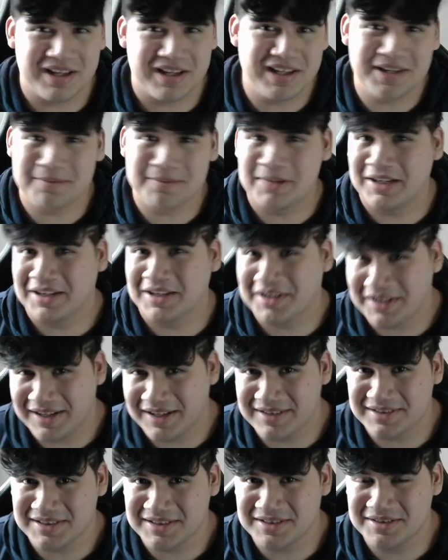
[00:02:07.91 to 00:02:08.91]
I like making
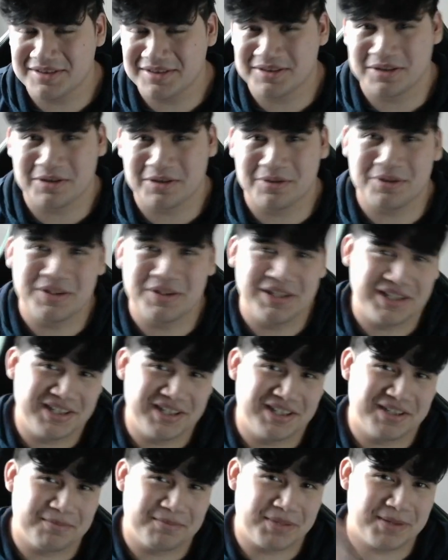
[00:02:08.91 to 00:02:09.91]
content. So
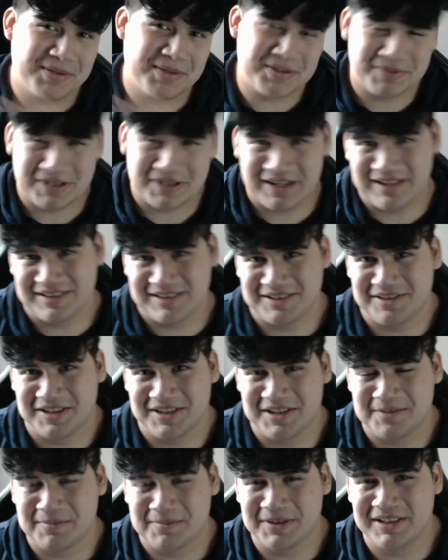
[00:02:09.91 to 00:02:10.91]
pretty much I'm a content
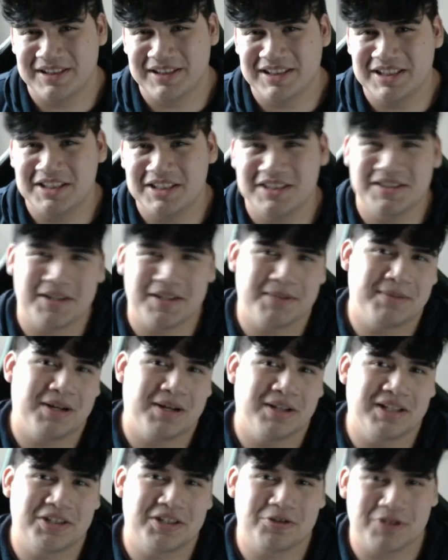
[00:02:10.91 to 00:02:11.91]
creator. But the thing is
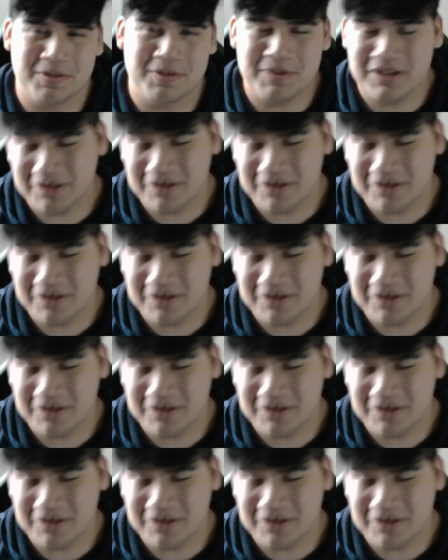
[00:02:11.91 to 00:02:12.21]
about like streaming, don't